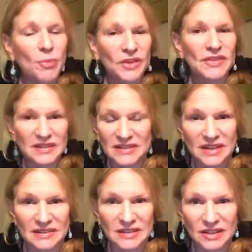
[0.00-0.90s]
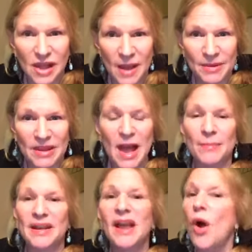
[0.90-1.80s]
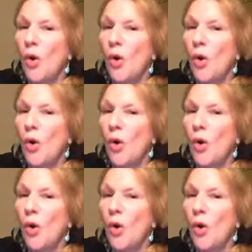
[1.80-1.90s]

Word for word: with this Citizens Climate Lobby,